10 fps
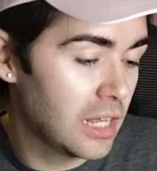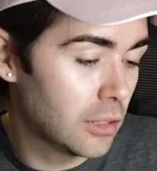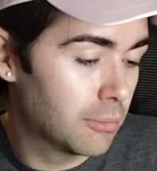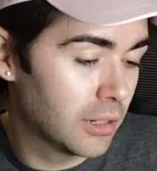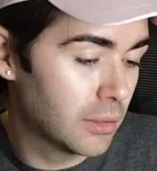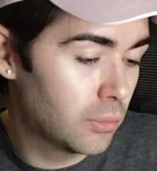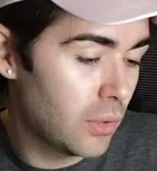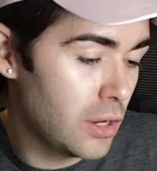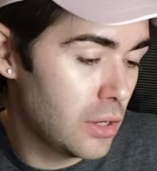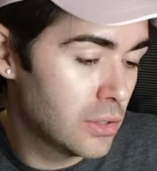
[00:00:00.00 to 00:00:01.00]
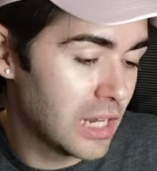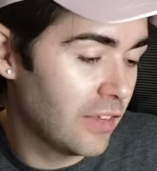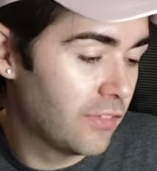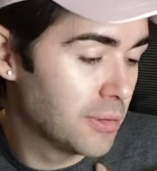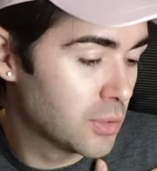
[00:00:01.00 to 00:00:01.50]
the yellow brick road.
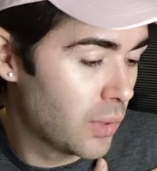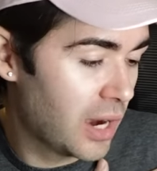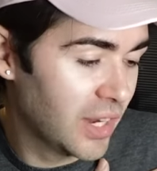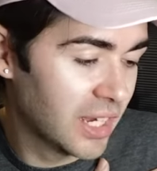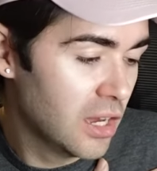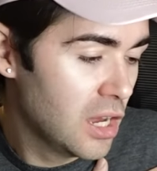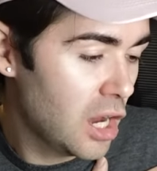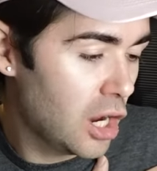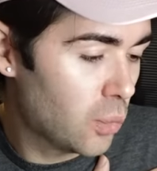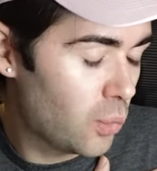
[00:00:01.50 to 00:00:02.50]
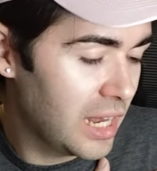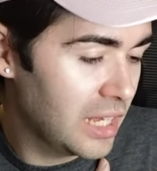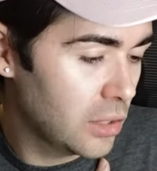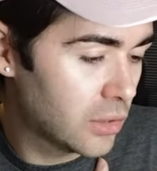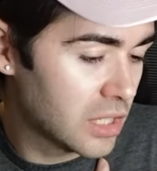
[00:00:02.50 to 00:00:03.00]
Elphaba's wearing a
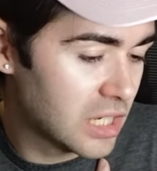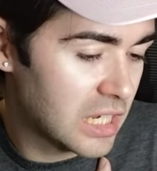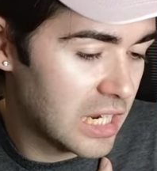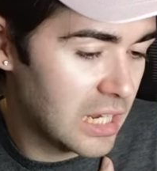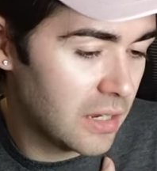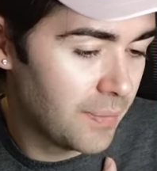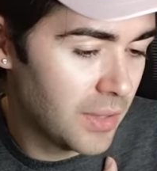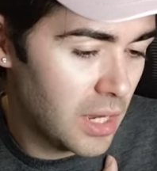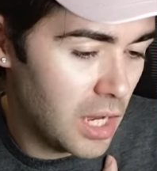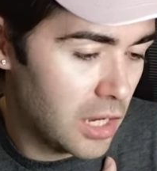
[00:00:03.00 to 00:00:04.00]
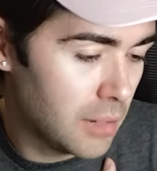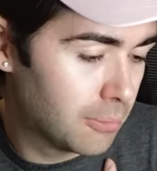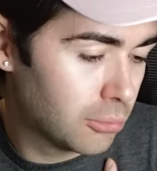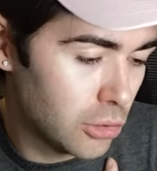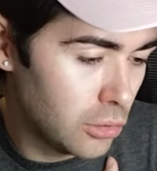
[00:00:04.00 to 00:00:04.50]
ring. You can see her
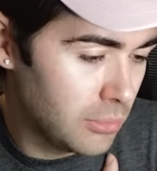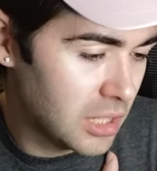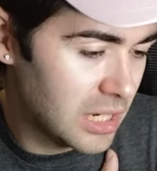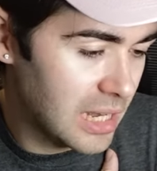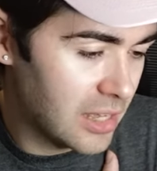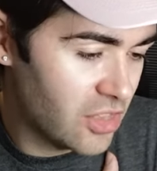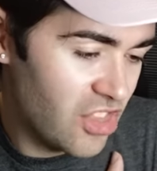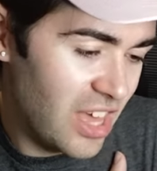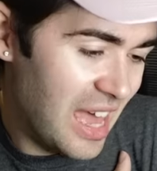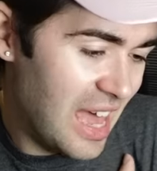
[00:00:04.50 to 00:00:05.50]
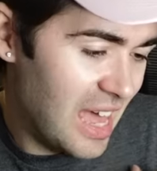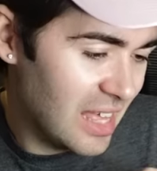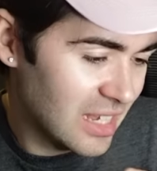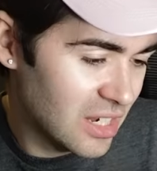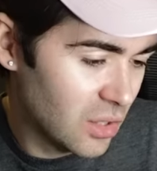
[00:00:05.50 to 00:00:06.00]
broomstick
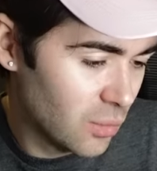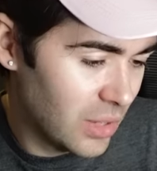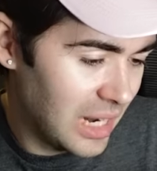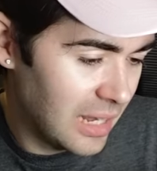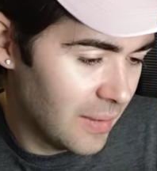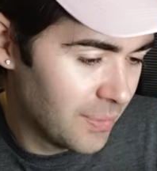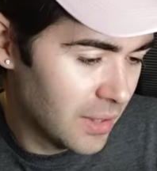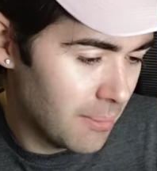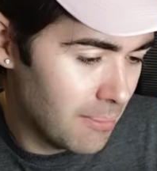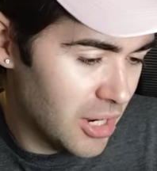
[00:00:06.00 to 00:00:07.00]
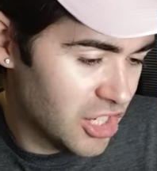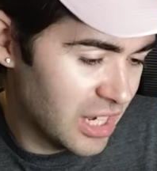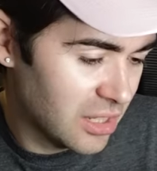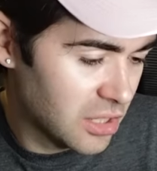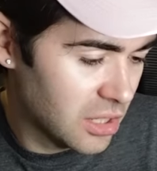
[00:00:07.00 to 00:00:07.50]
there. There's not really much
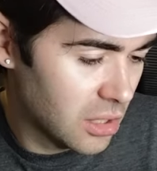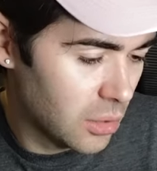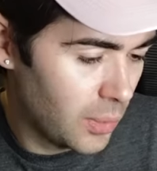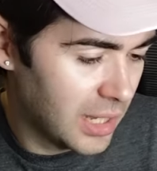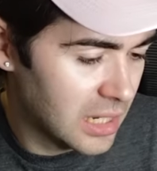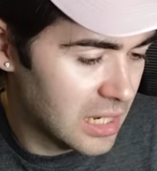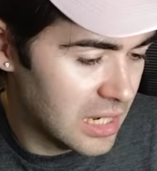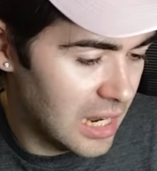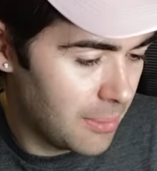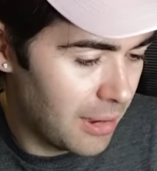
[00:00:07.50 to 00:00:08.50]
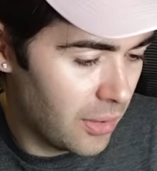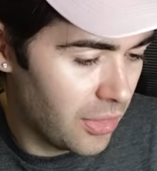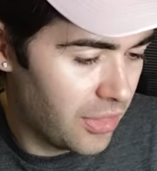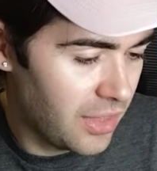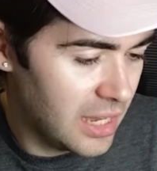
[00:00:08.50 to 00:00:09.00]
else that we can say
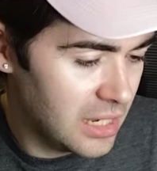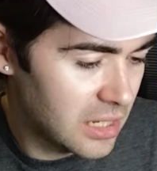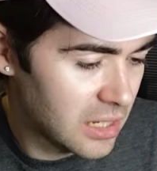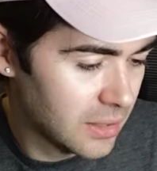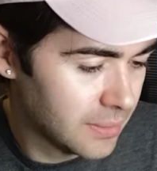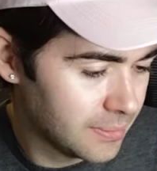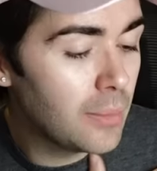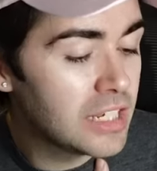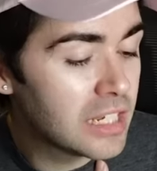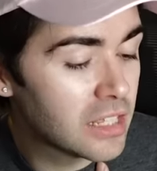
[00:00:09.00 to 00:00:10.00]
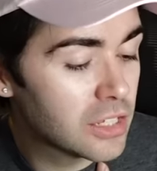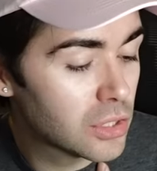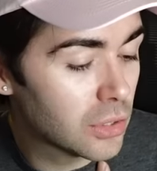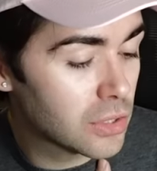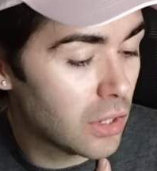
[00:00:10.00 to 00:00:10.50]
about this. Then we see this
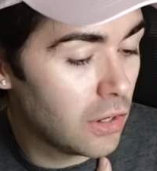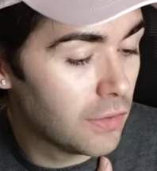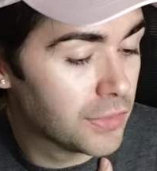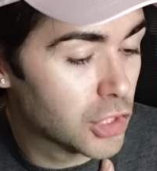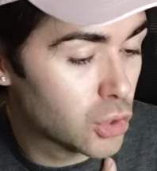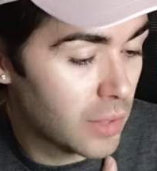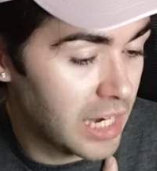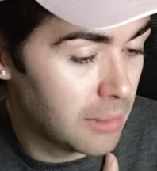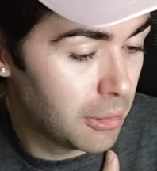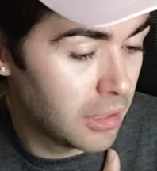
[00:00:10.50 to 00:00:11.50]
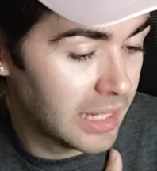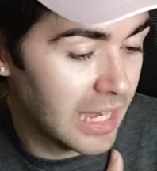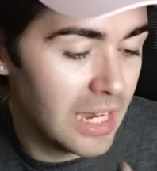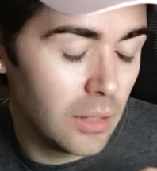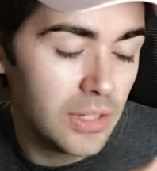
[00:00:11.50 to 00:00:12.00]
shot of the train
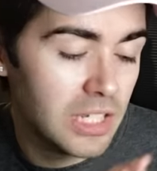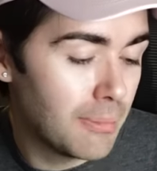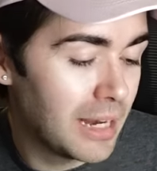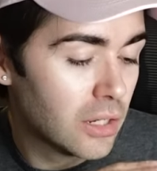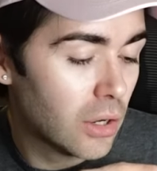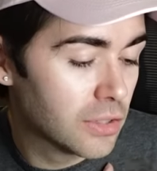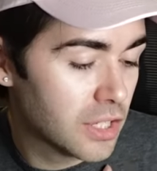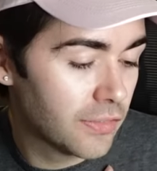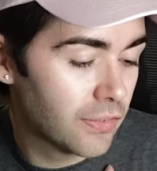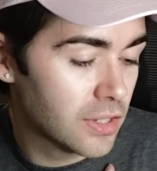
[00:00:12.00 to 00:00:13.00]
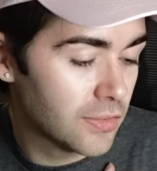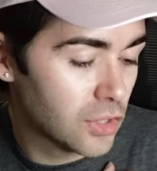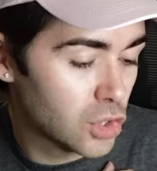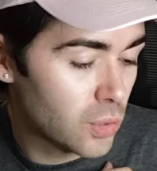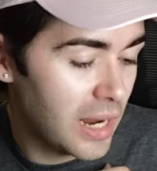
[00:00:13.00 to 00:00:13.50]
pulling in. We see many cogs at the front
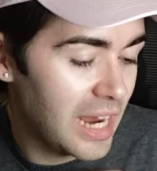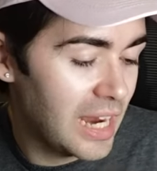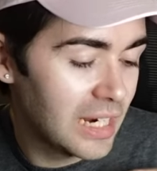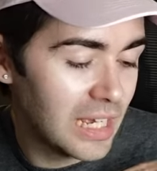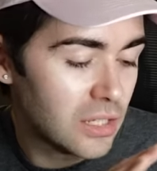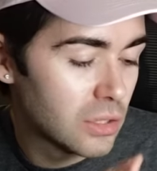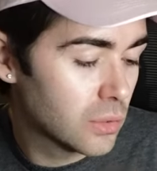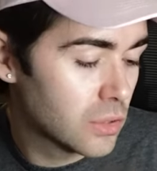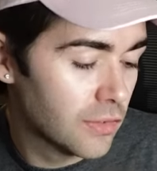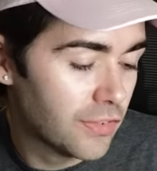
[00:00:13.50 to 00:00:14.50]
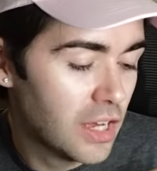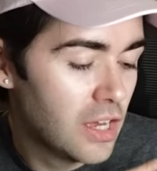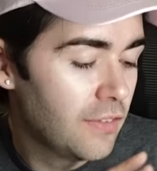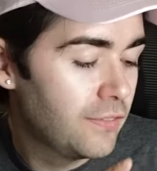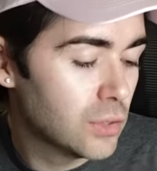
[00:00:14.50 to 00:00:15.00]
of the train. It's sort of
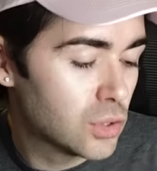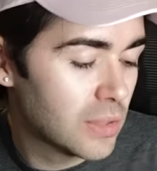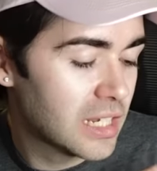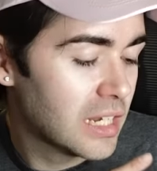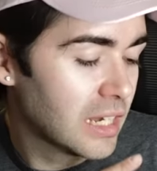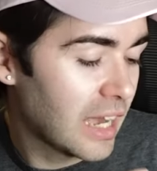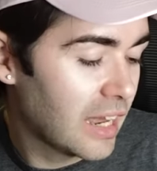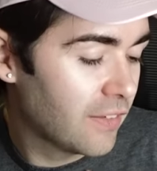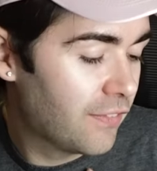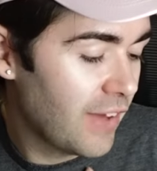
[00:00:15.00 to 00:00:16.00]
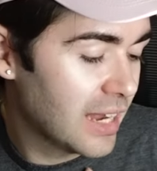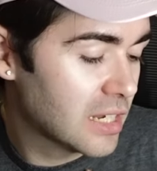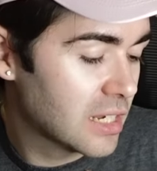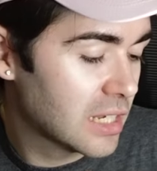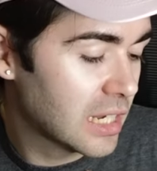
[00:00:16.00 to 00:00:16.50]
futuristic and
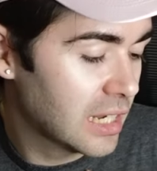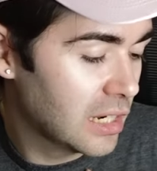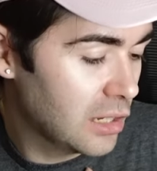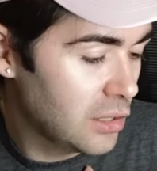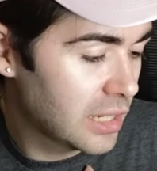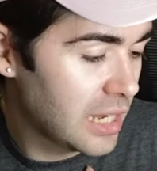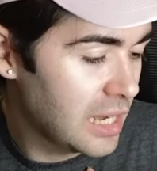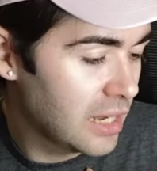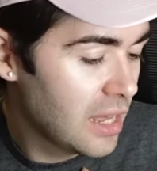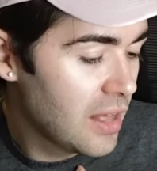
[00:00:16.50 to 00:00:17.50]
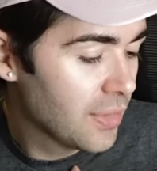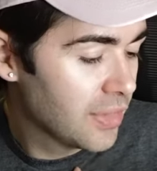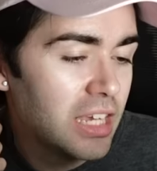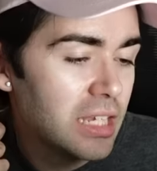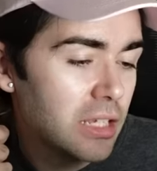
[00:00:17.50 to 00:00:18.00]
fantasy looking.
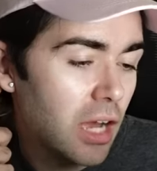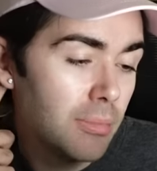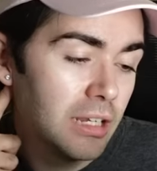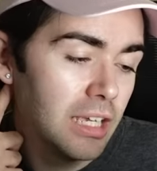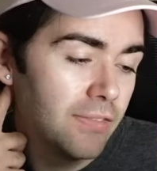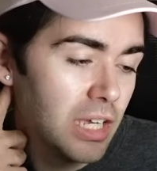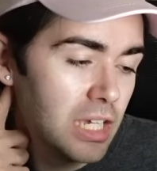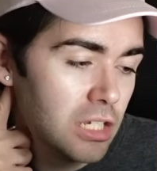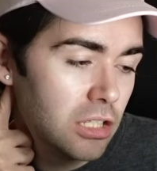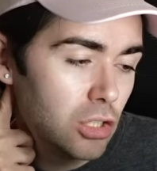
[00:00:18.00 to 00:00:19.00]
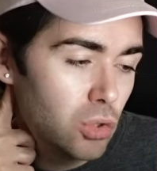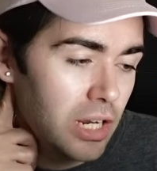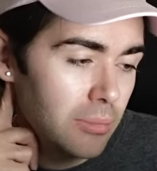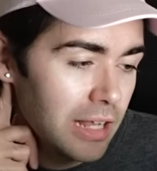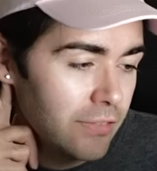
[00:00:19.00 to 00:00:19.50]
This, I believe, is the
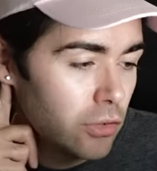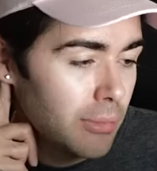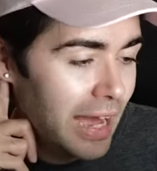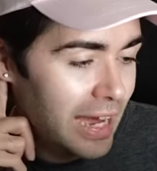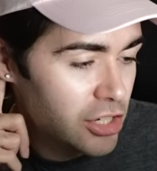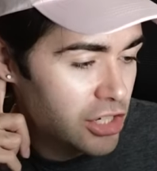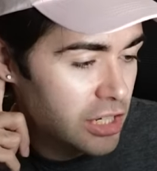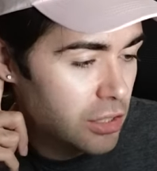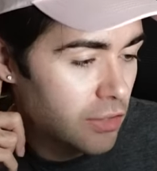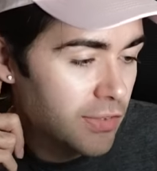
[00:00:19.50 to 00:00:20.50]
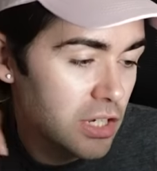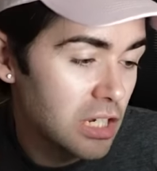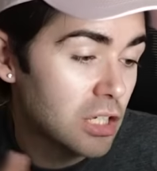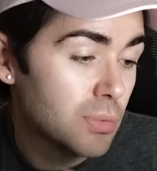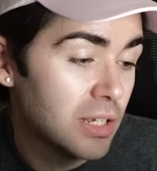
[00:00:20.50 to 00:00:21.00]
train platform at Shiz
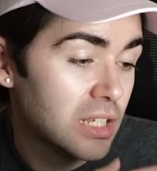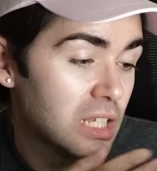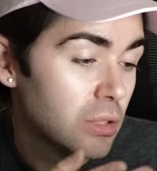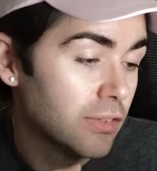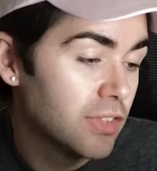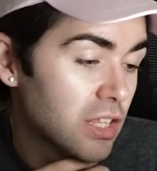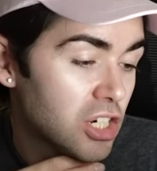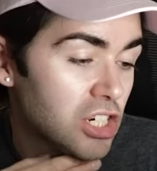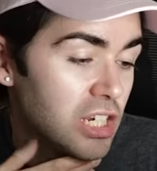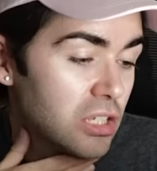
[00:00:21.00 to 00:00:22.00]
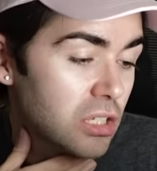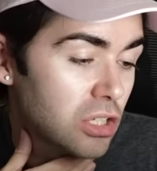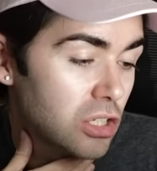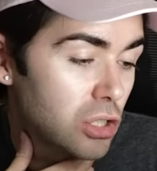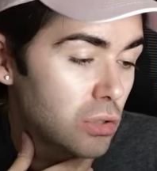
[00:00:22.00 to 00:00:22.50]
University because we can see all of the other Shiz
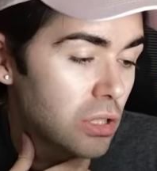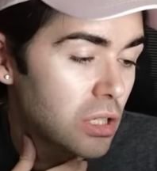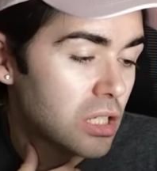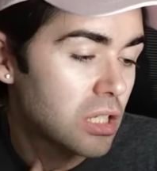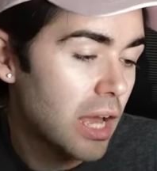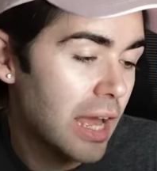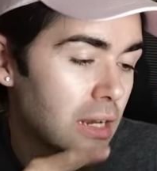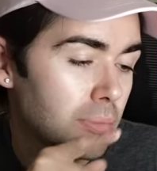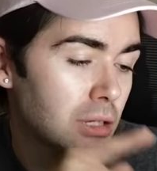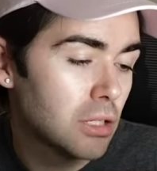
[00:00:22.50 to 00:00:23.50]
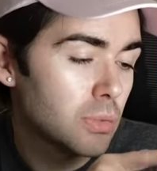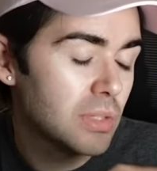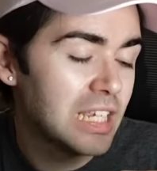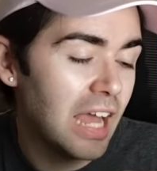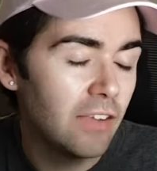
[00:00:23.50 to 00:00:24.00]
students. And because
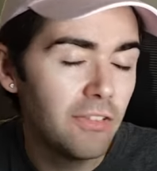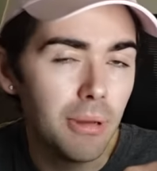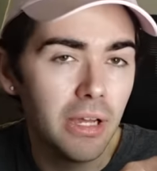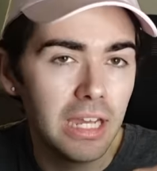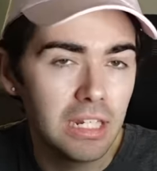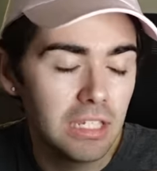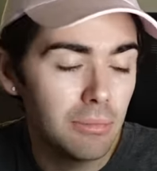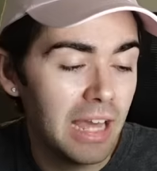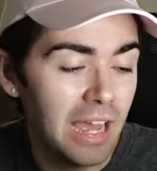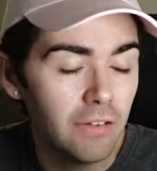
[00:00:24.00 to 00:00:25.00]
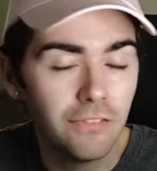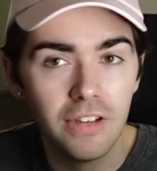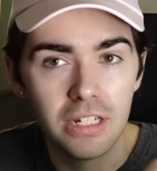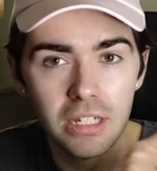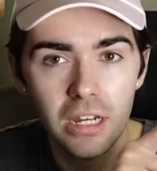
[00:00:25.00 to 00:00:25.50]
we see Elphaba in a similar
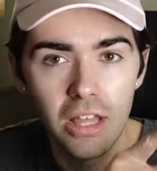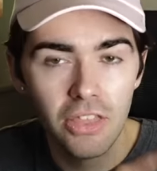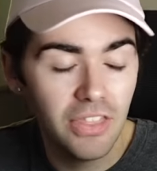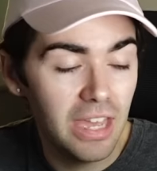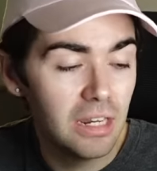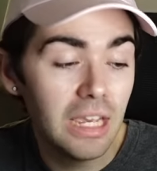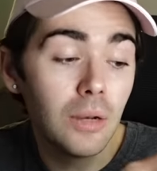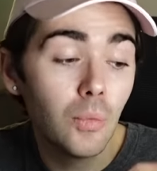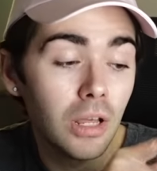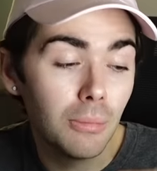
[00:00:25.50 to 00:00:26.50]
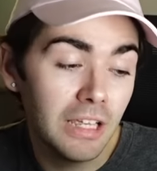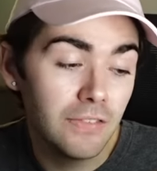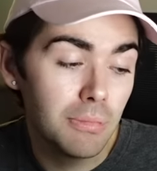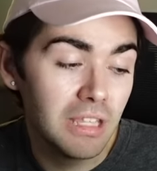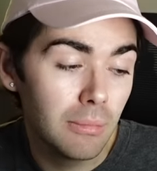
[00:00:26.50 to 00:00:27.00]
outfit, then in what I
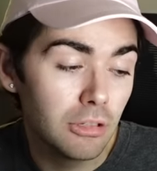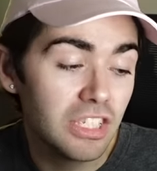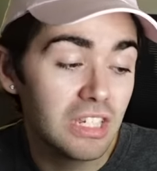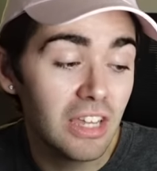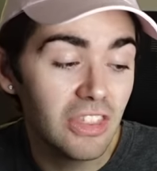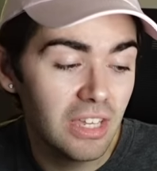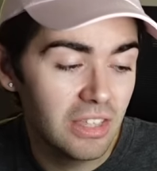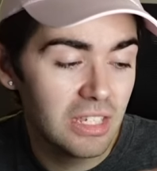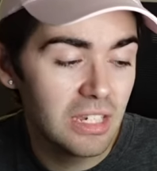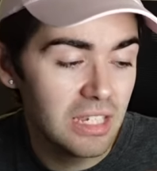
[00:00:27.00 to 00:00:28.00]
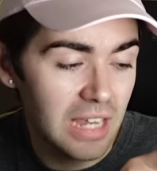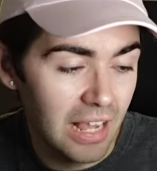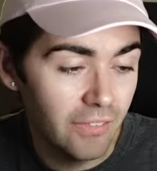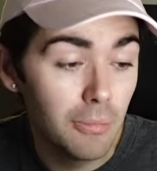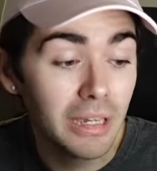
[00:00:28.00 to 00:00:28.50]
believe to be the Emerald City, I think this is
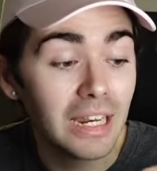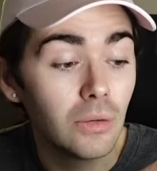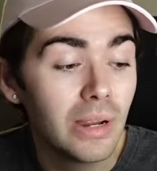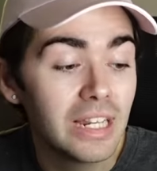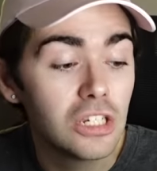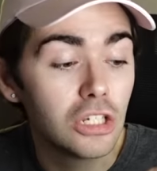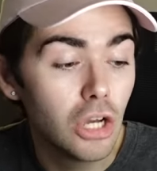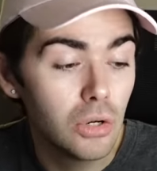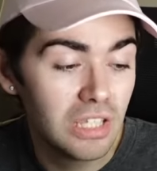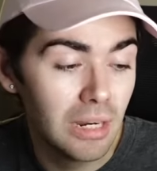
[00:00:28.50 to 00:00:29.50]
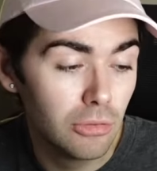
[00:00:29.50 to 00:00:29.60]
Elphaba getting ready to go to